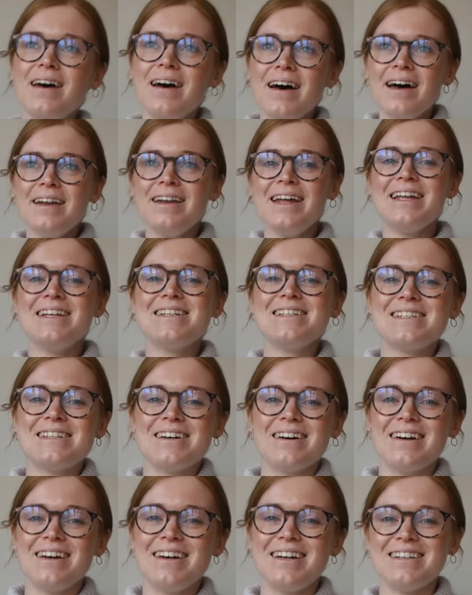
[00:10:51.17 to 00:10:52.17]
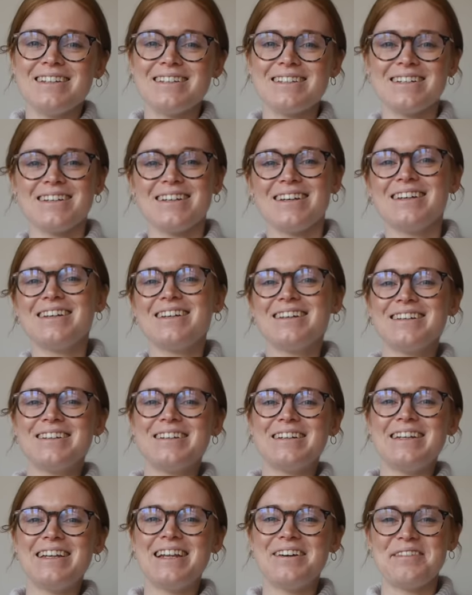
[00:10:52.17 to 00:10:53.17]
an insight into
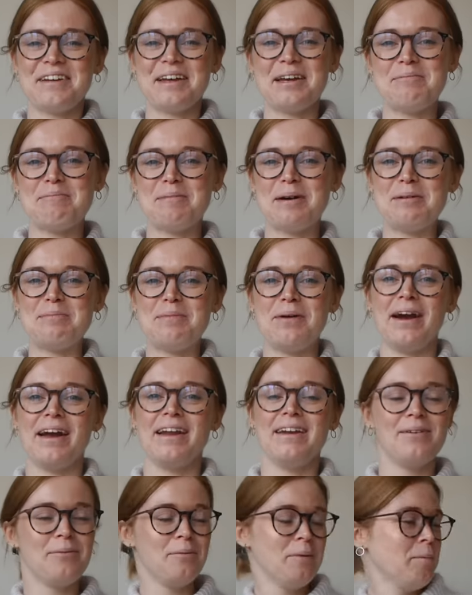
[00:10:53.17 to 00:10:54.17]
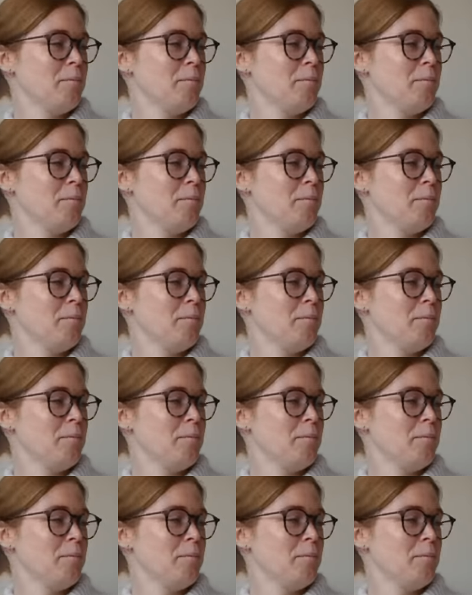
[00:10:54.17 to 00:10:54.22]
living in my brain.